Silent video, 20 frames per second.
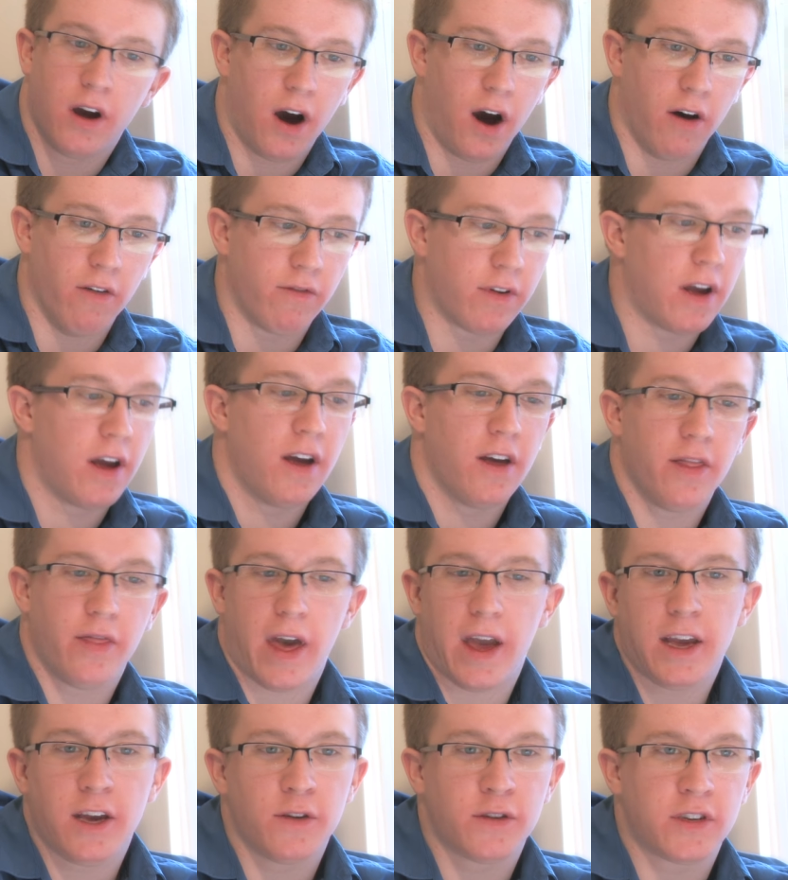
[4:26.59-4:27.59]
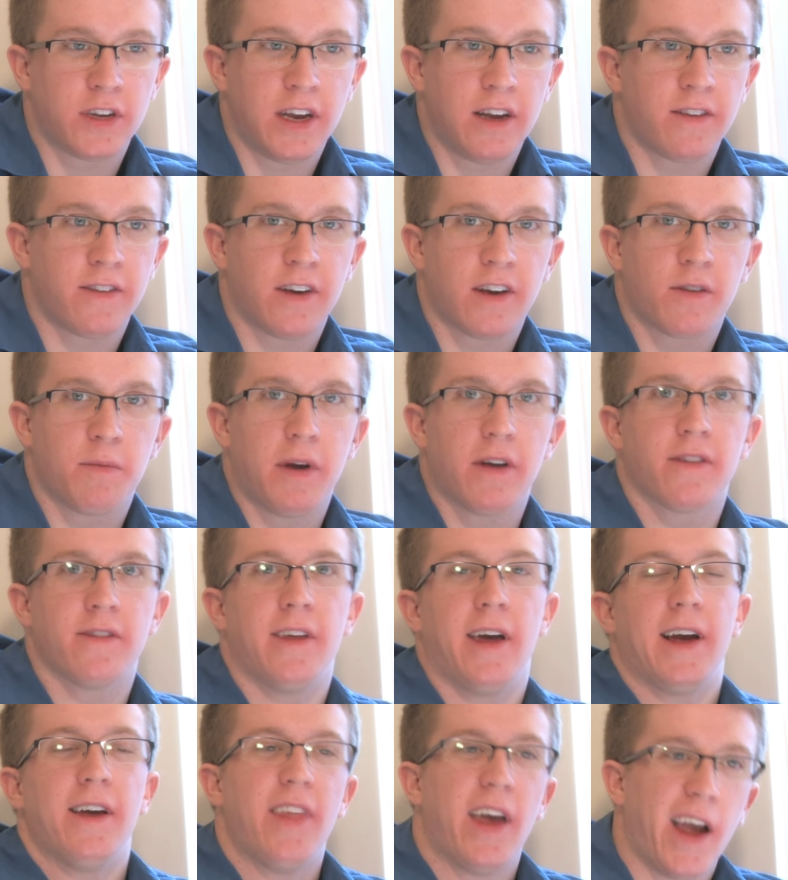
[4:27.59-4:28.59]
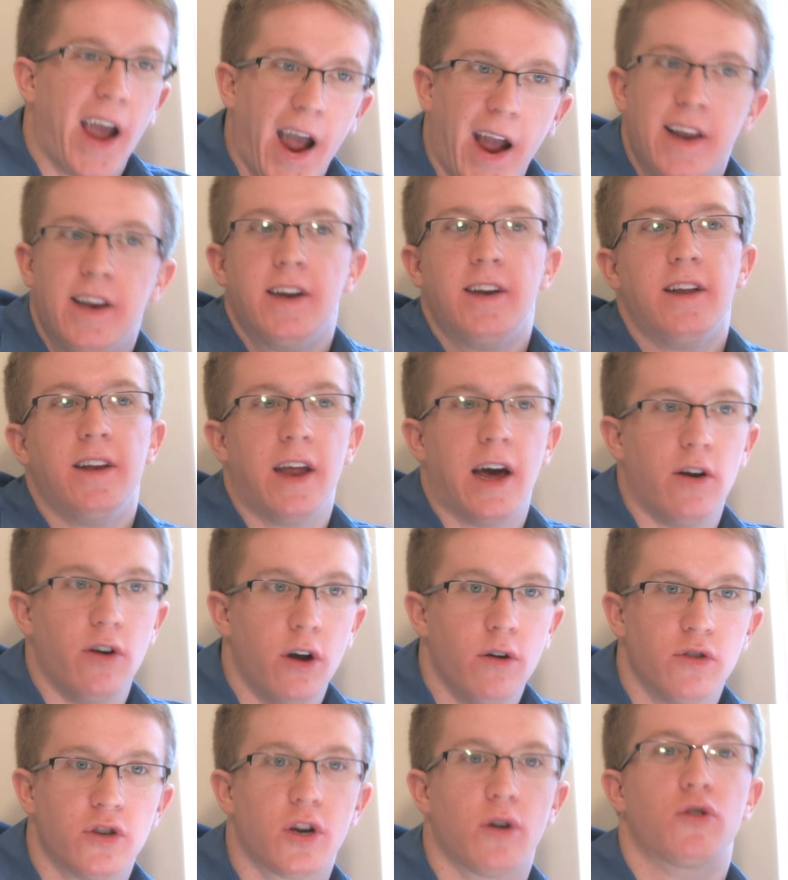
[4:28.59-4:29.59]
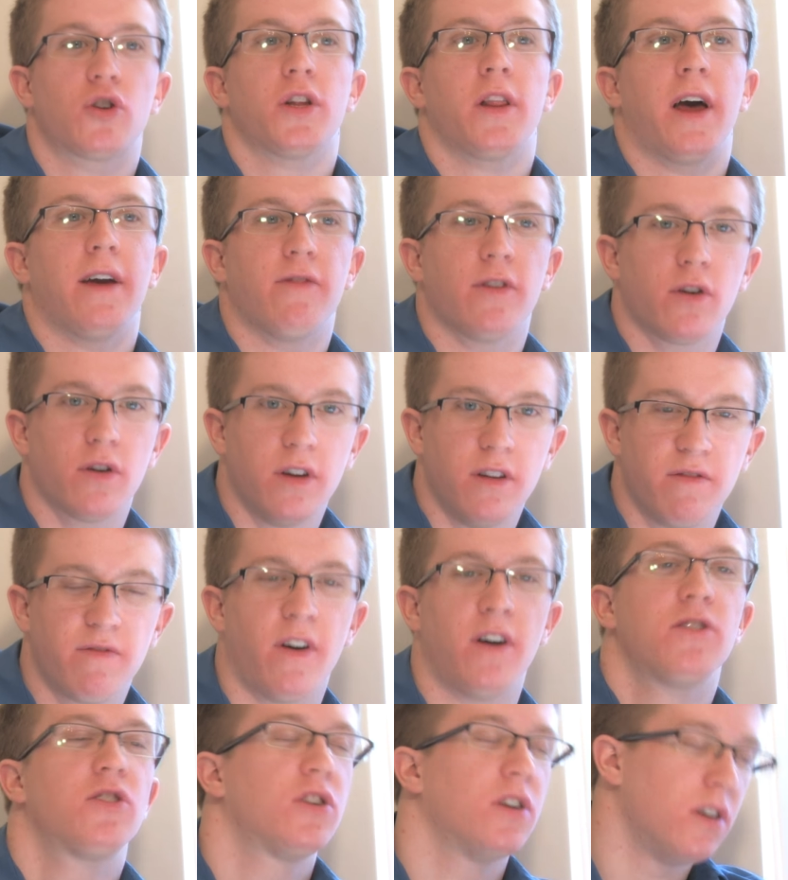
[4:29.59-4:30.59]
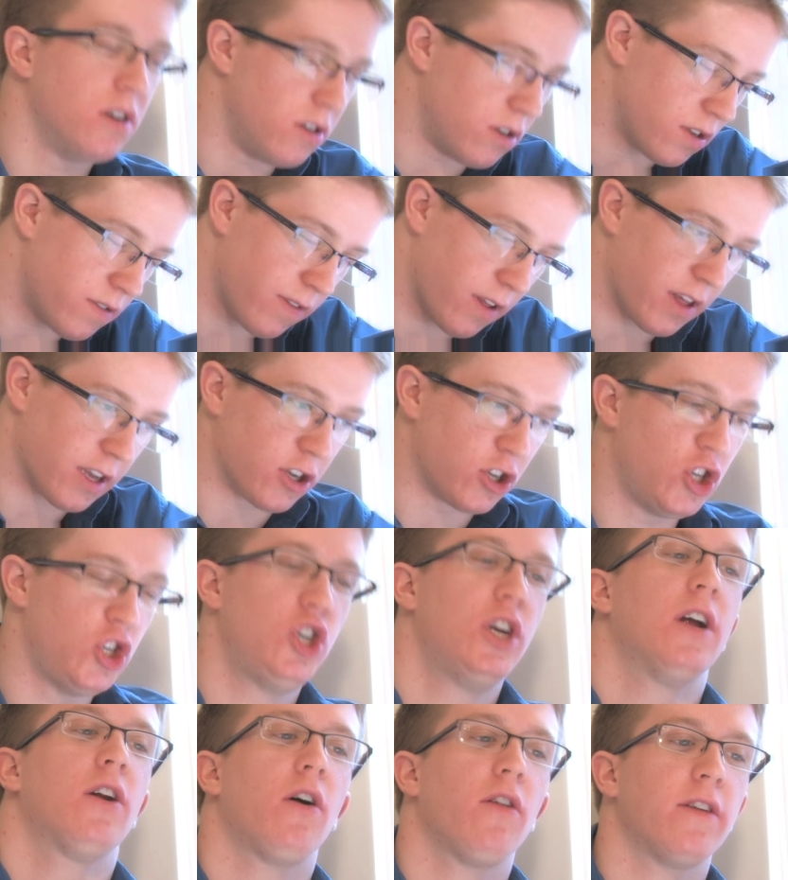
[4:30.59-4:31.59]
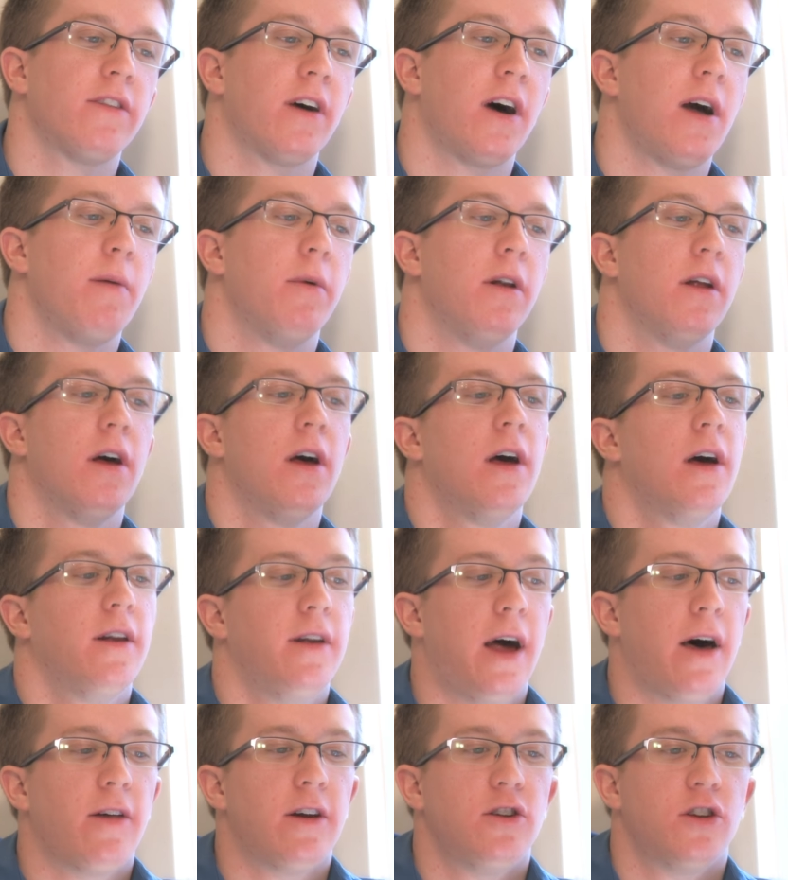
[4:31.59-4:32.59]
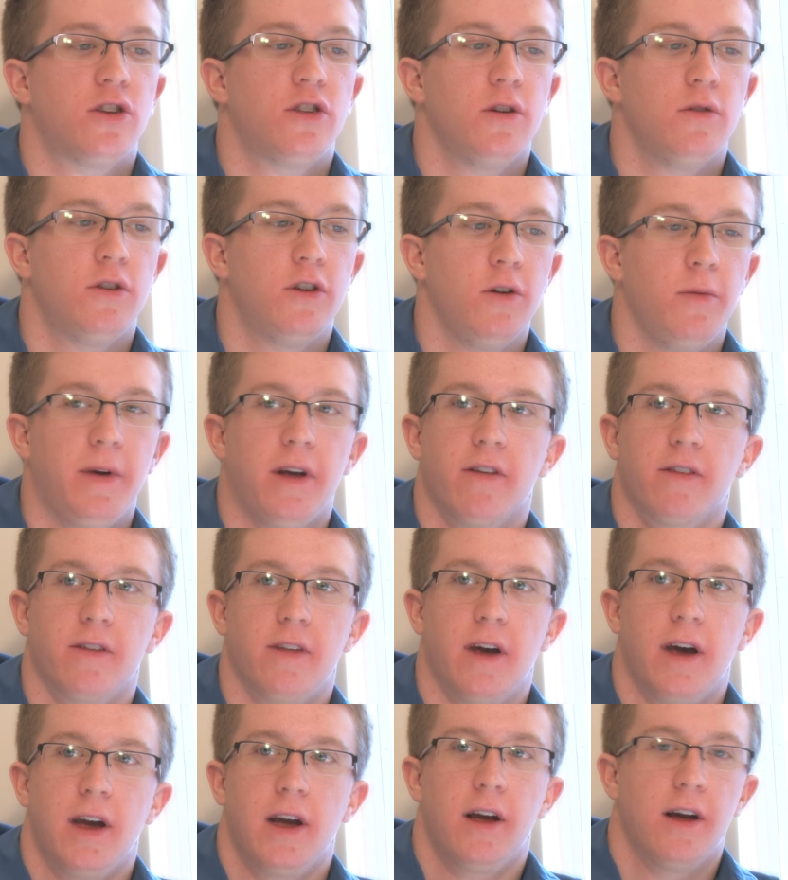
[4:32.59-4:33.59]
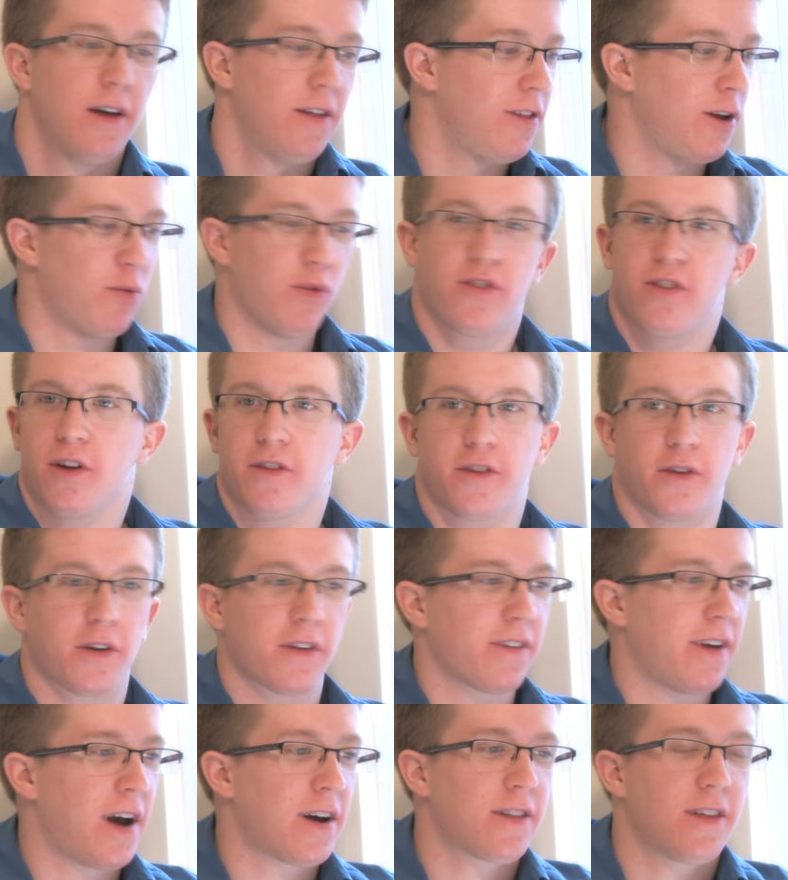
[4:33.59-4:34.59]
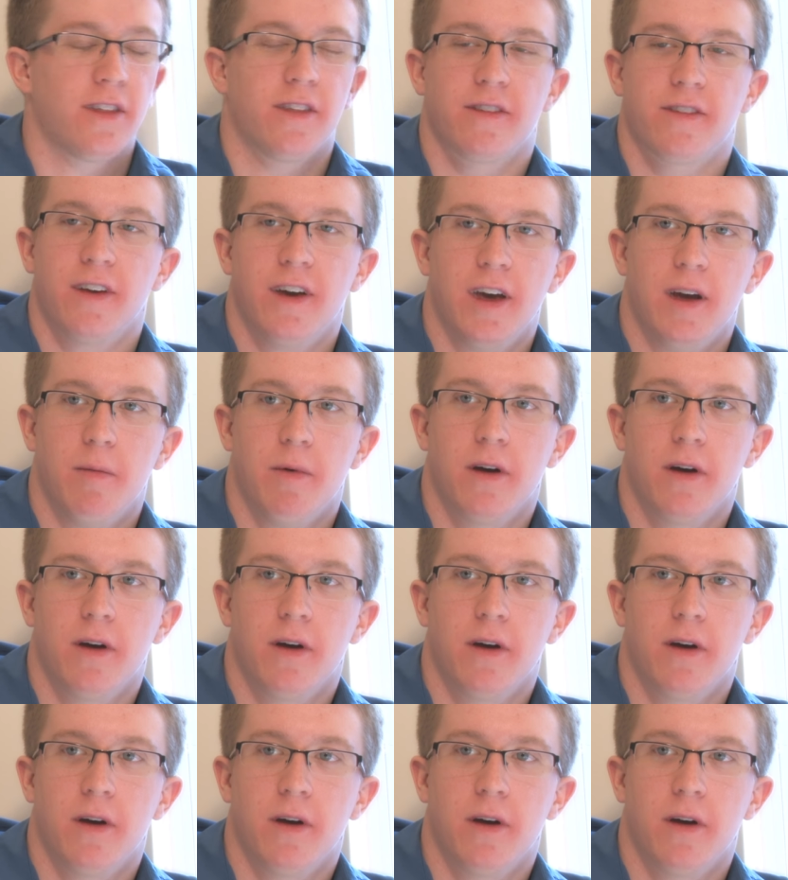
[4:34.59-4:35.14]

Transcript: of they used to eat six meals a day and they hated it and had no social life and couldn't function and just felt like shit all the time. And now they just do two meals a day. Their results are exactly the same.